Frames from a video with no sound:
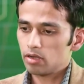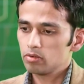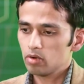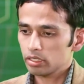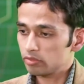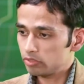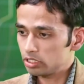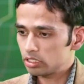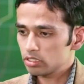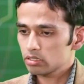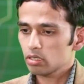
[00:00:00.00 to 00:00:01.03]
who are the
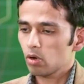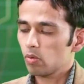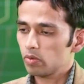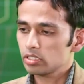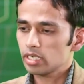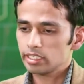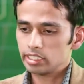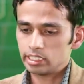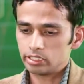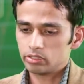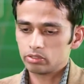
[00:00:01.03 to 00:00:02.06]
winners, what I
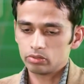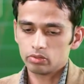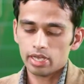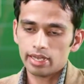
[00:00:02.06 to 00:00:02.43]
need to do.